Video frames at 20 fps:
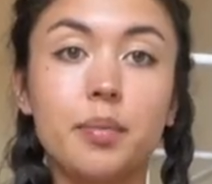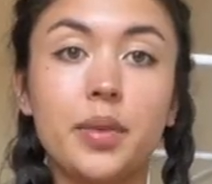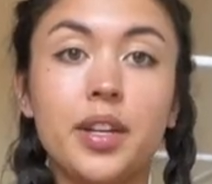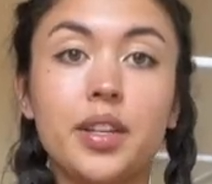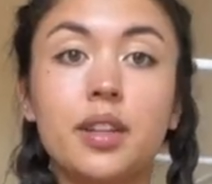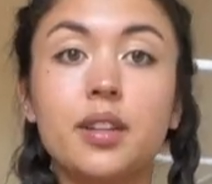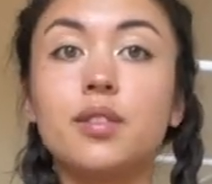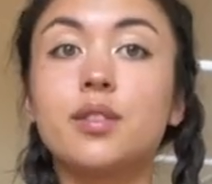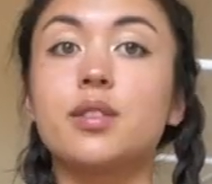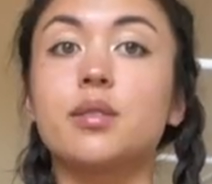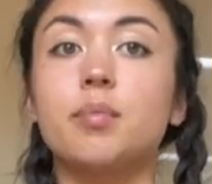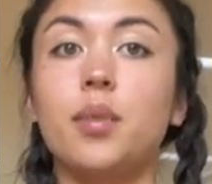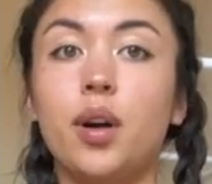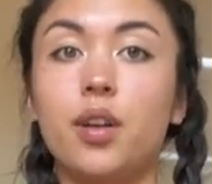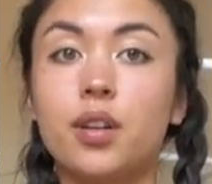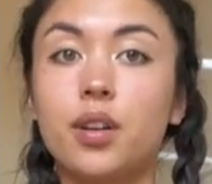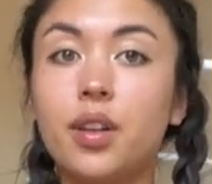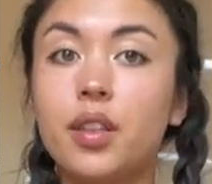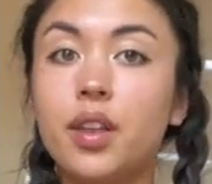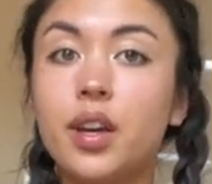making
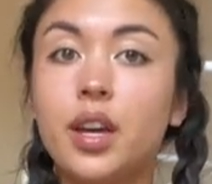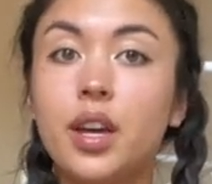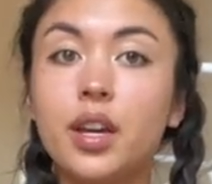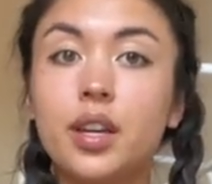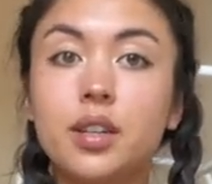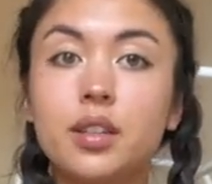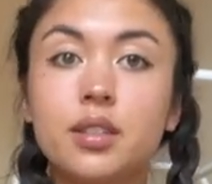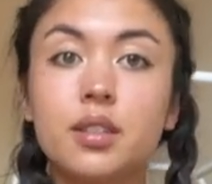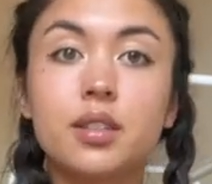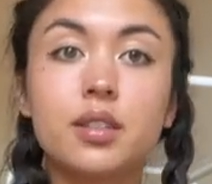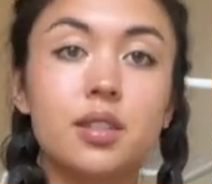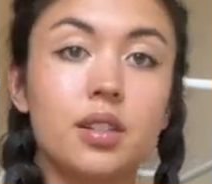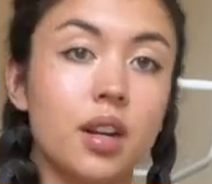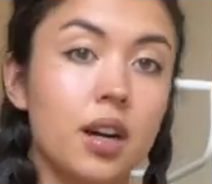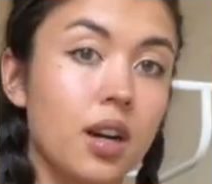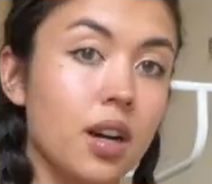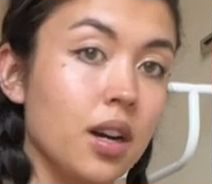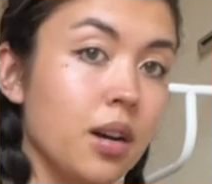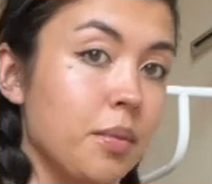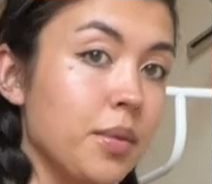smaller things
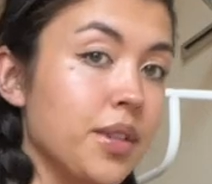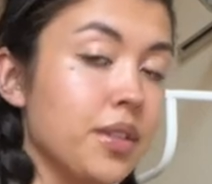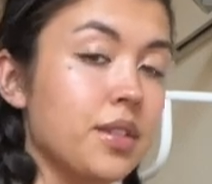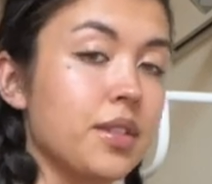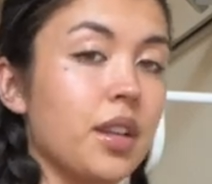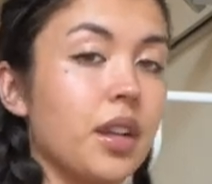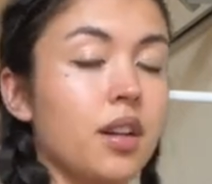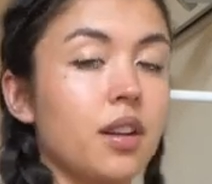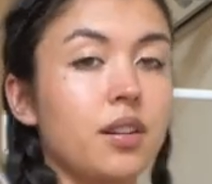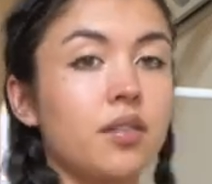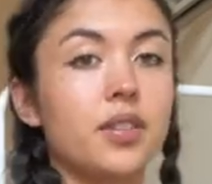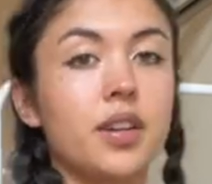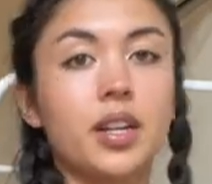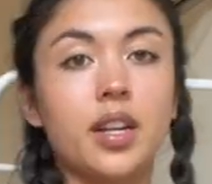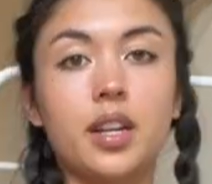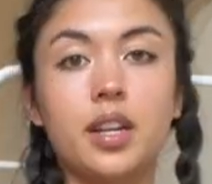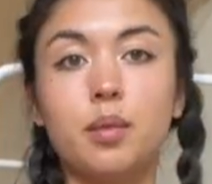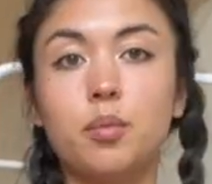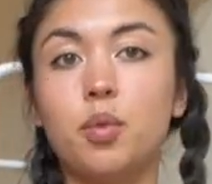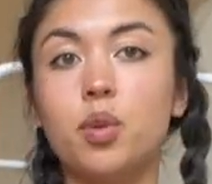um, instead of like
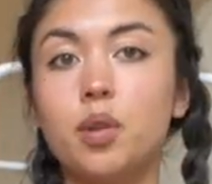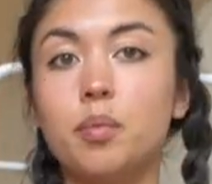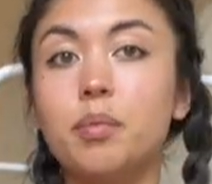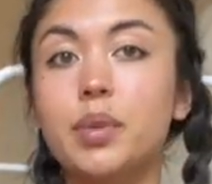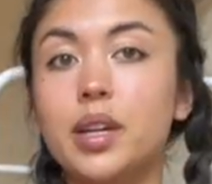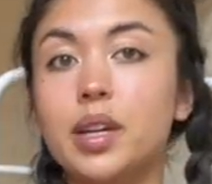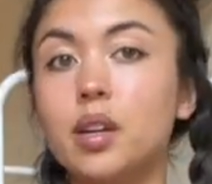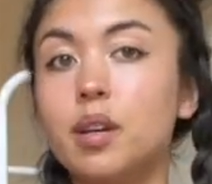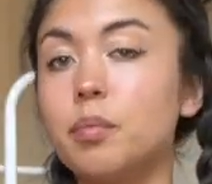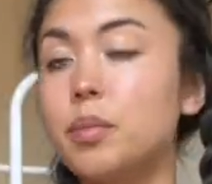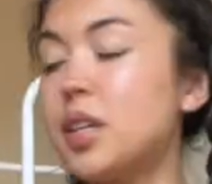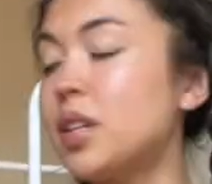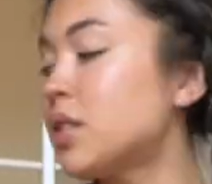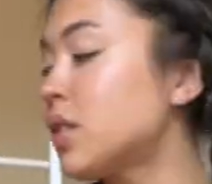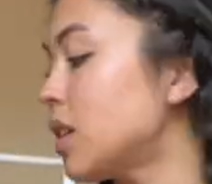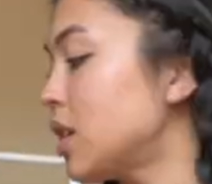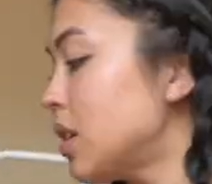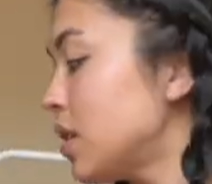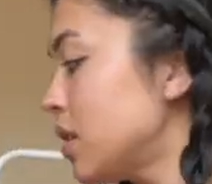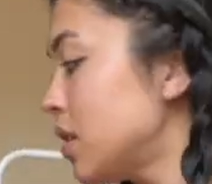any more bigger
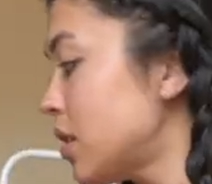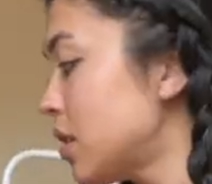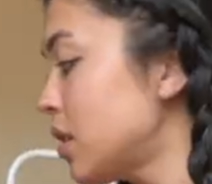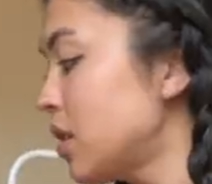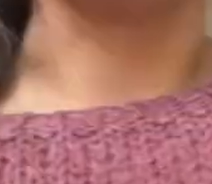pieces.